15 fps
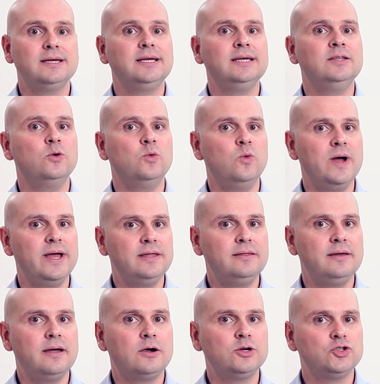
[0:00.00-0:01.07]
in the way
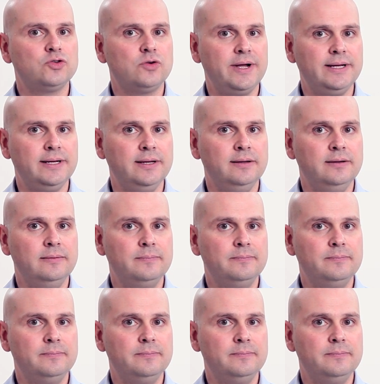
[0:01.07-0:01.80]
they are traded.